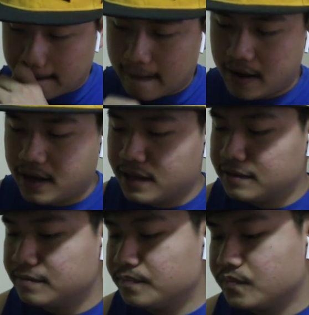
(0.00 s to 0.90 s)
and
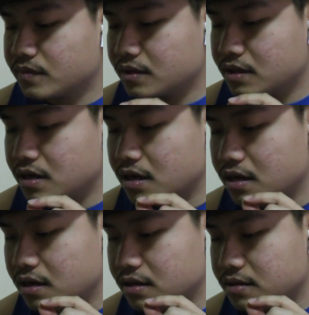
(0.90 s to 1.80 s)

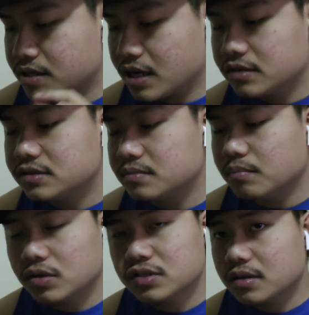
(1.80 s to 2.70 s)
because
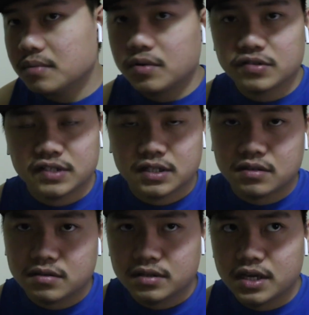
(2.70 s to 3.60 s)
most of the
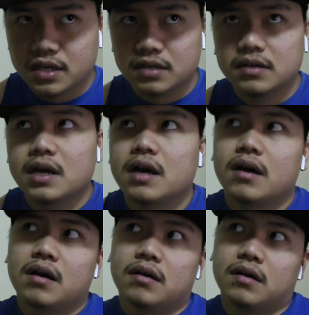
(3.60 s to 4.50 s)
motorcycle here
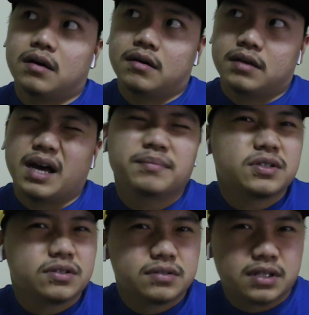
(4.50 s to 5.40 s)
have to
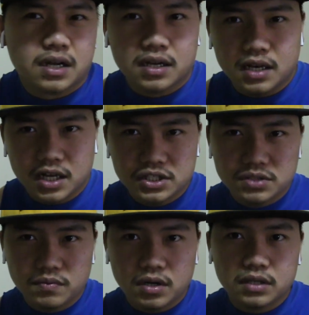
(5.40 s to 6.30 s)
use the
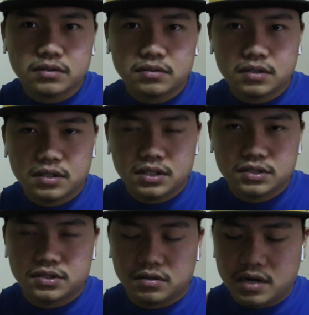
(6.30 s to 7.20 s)
clutch one,
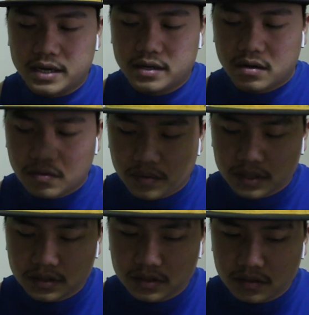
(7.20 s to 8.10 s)
so I always
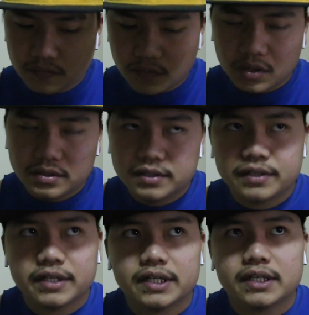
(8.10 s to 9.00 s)

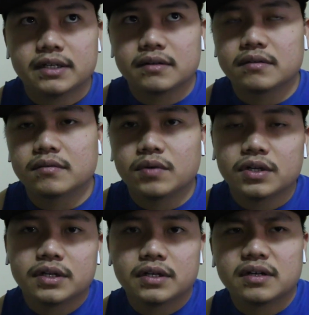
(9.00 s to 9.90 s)

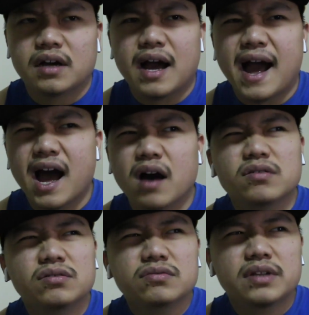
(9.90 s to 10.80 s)
wonder how
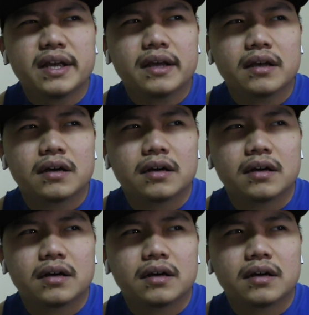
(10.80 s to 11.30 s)
do they